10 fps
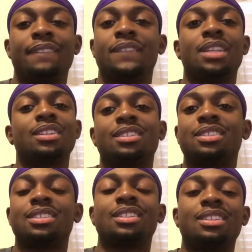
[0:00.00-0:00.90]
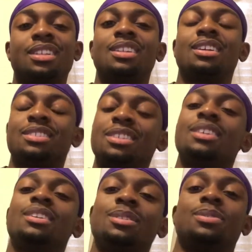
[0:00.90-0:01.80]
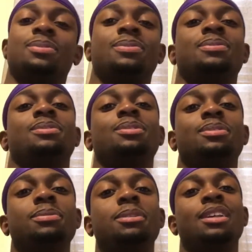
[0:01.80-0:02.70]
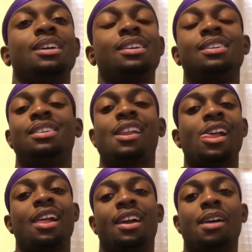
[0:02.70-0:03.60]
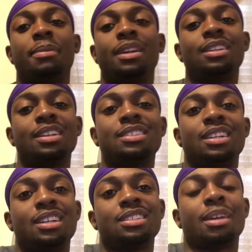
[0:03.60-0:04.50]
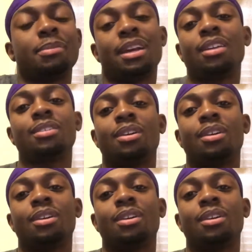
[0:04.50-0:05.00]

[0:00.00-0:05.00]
You know what I'm saying? Like, that's tough. You feel me? Like, he did change. I mean, I don't know if